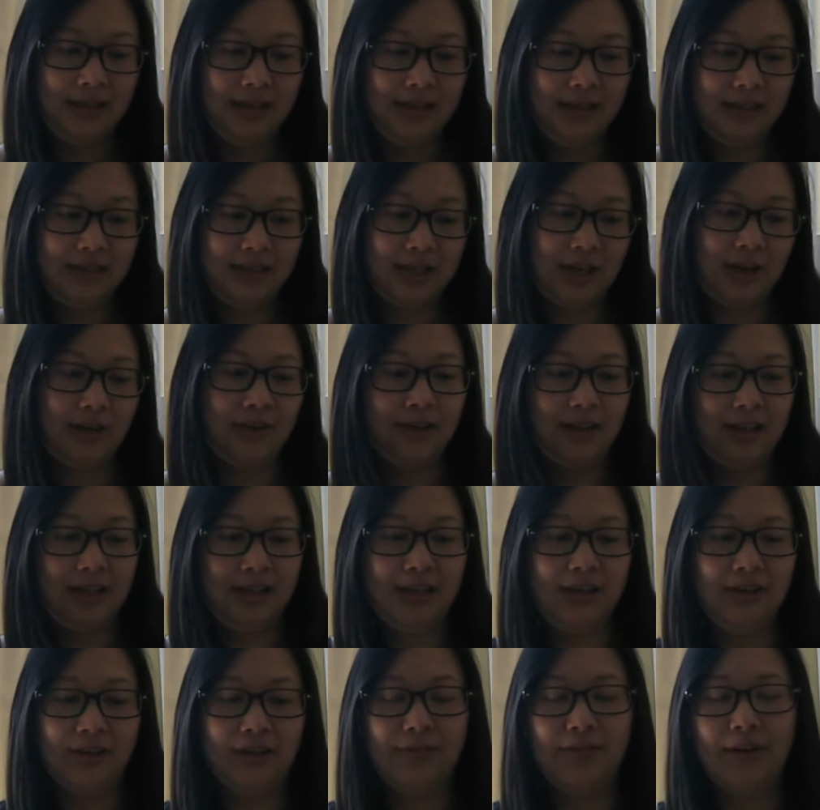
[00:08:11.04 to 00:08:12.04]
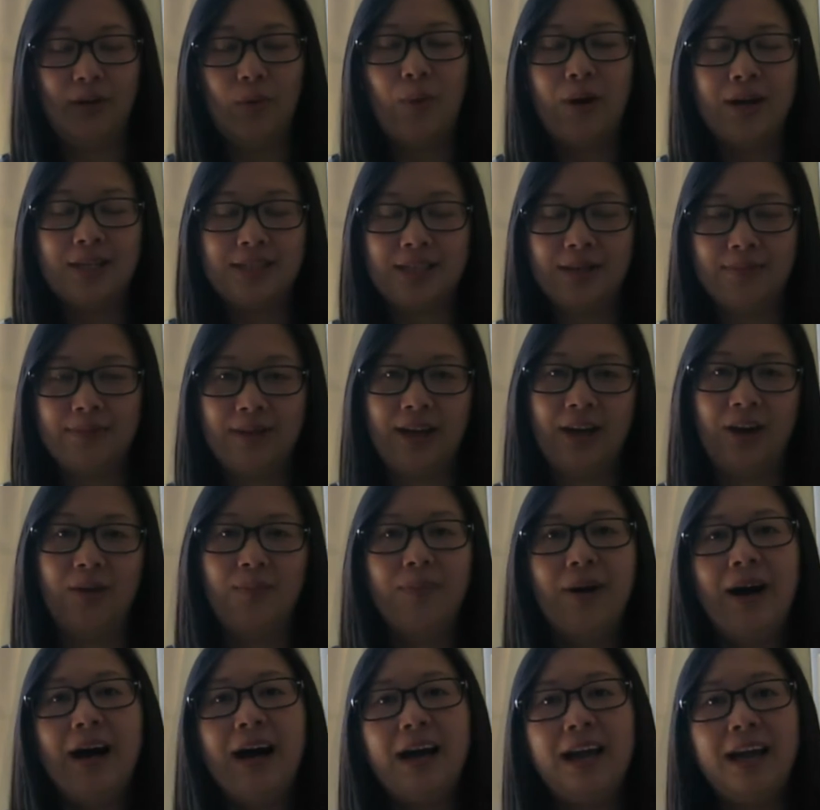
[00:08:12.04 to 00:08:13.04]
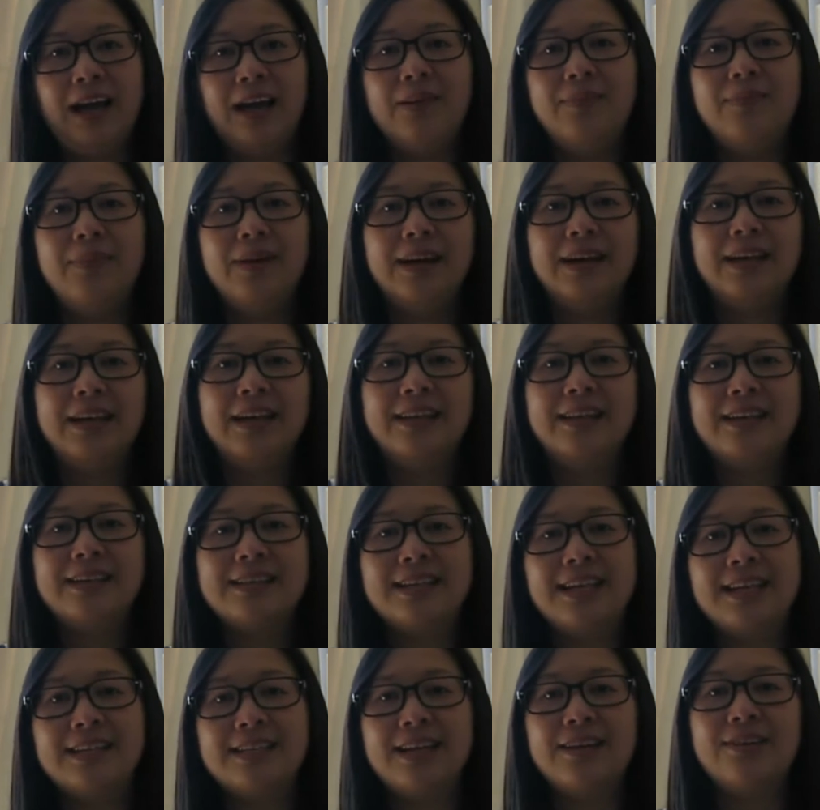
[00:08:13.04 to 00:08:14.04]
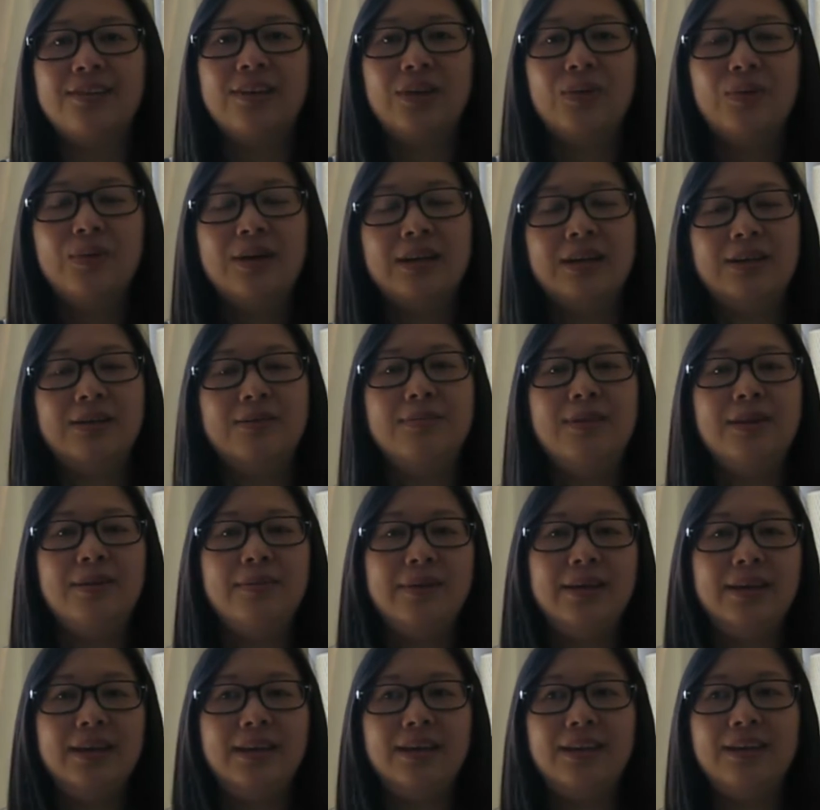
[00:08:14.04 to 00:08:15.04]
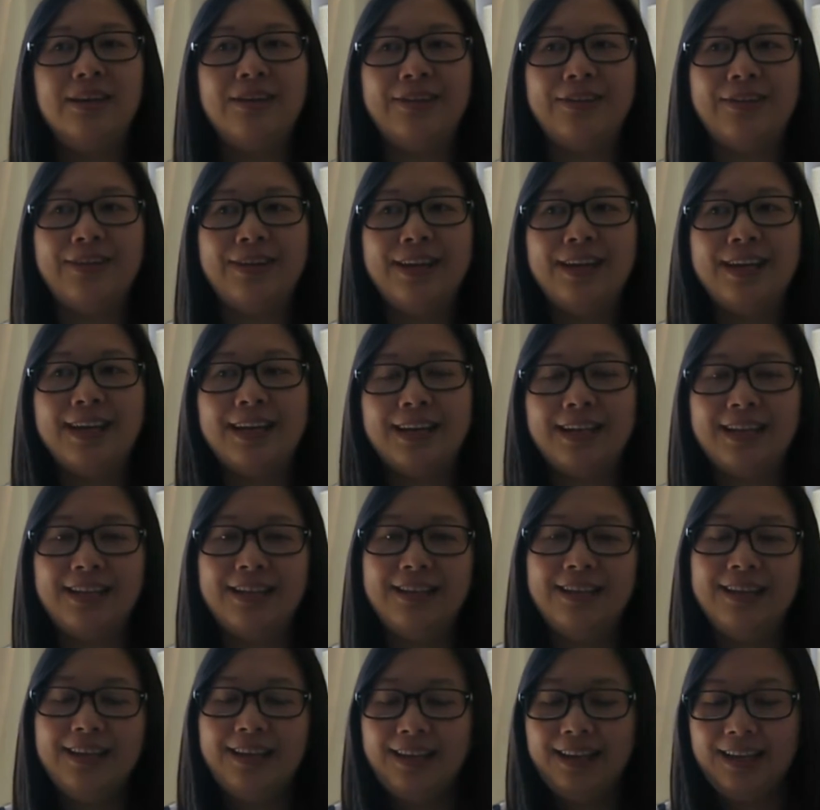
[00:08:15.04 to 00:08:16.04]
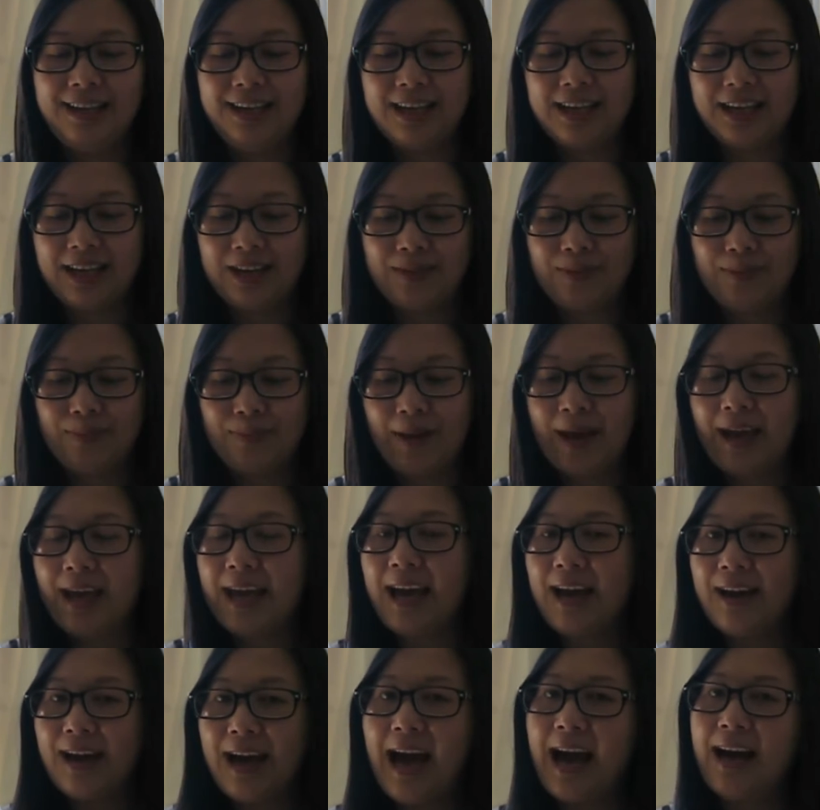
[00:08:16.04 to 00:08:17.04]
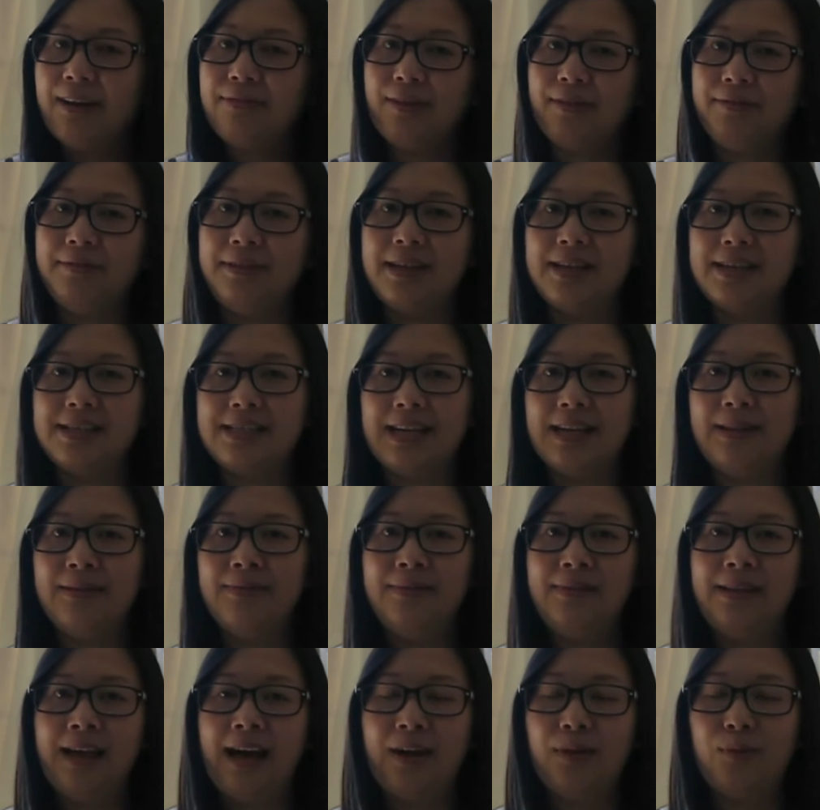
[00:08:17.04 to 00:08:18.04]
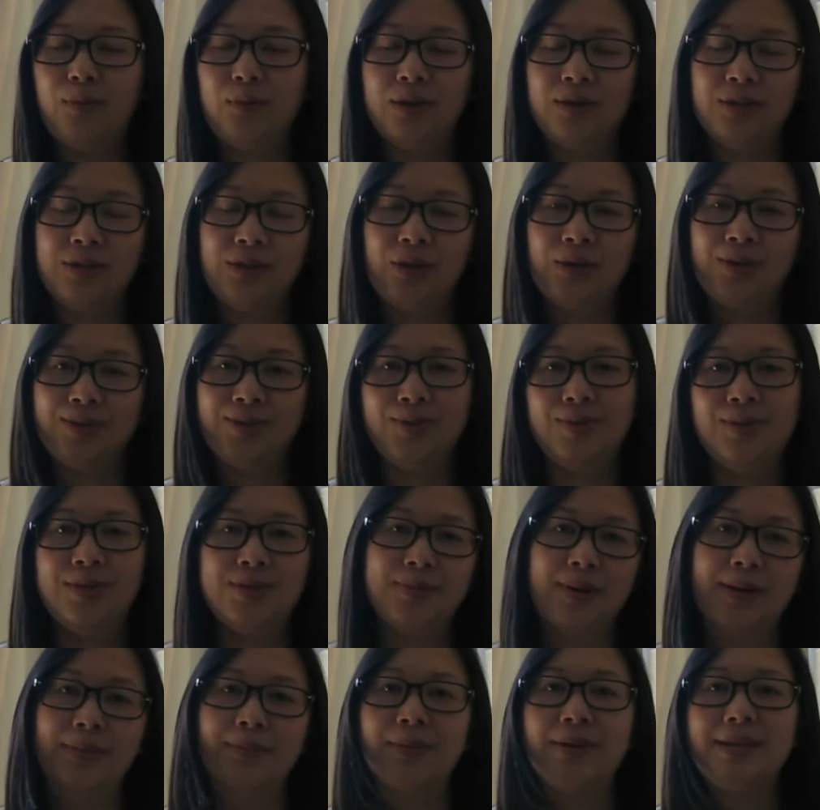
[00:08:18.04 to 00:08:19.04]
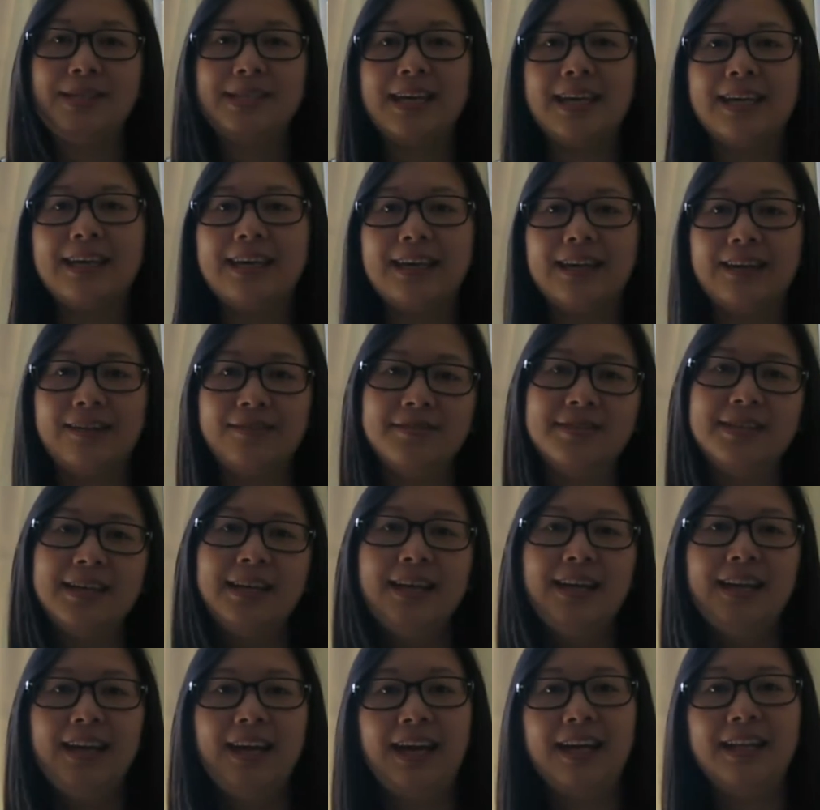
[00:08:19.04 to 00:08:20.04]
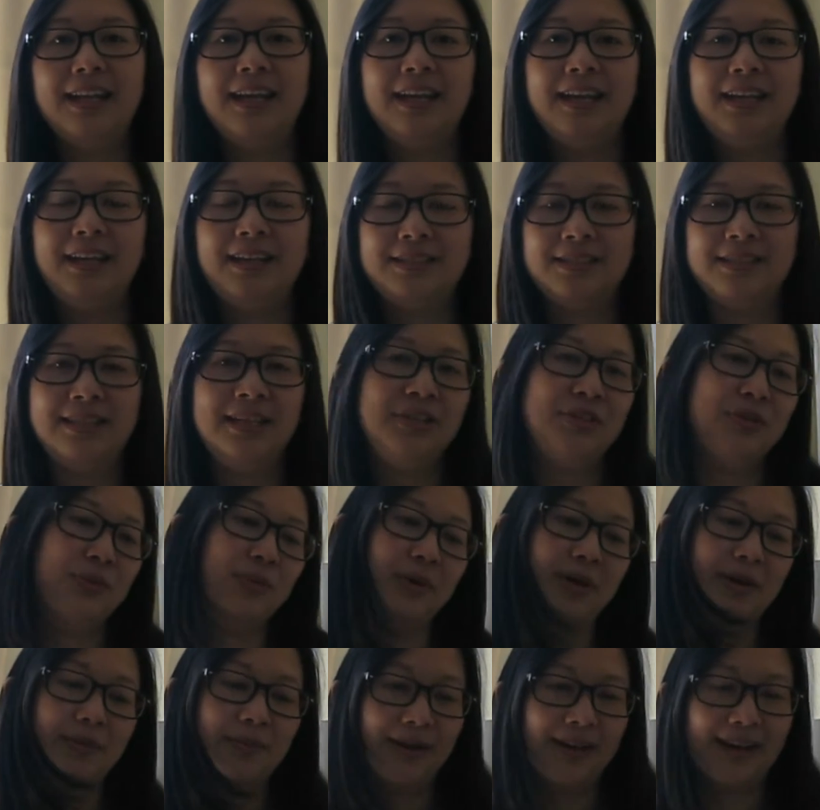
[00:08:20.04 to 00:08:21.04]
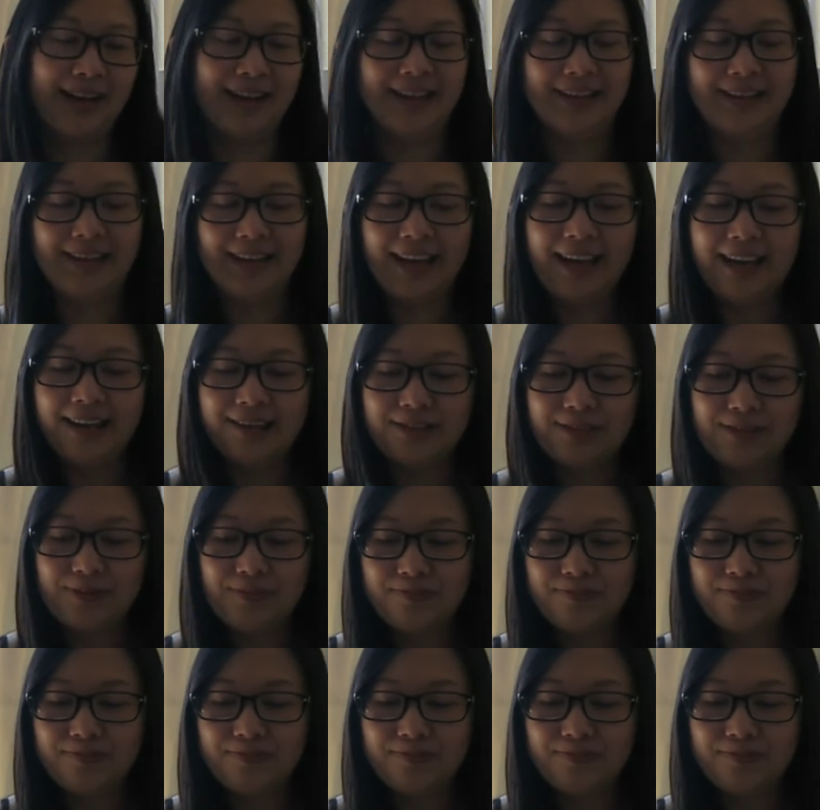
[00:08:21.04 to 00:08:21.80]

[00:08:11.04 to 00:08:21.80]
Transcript: generally, if I want something, I'll buy it. But in this case, I thought, well, maybe he can pay half of this, and that could go towards my birthday gift, and then he doesn't need to worry about anything else.